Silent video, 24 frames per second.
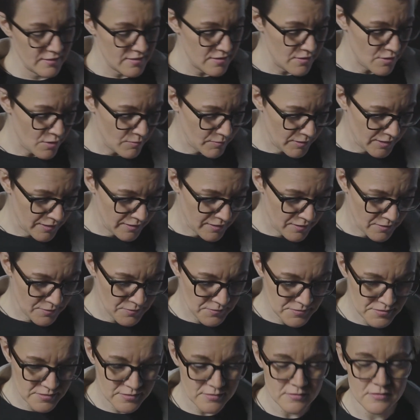Nobody
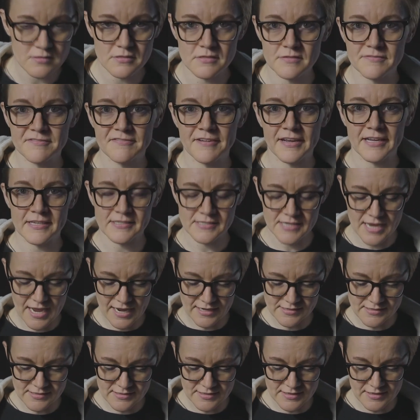knows. It's
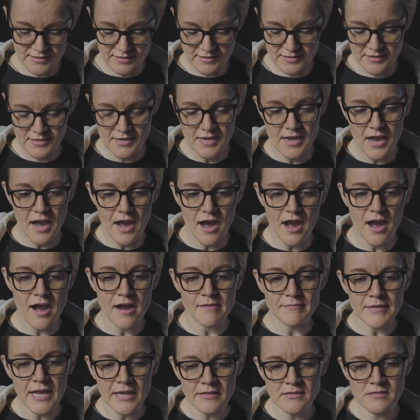fantastic.
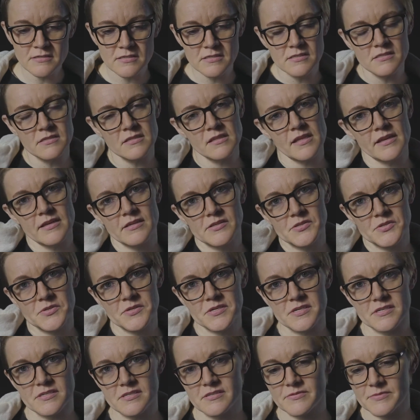And you just look like a
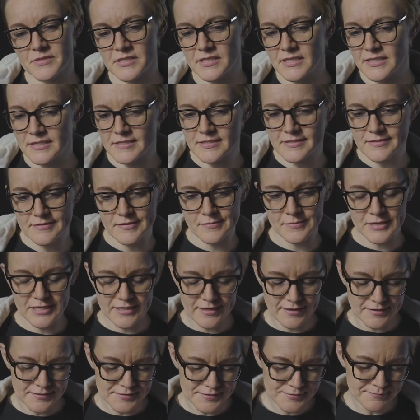tourist with this. Nobody
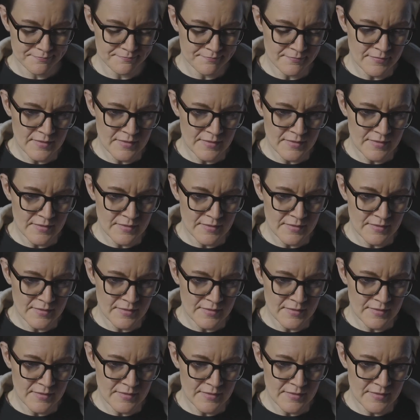cares.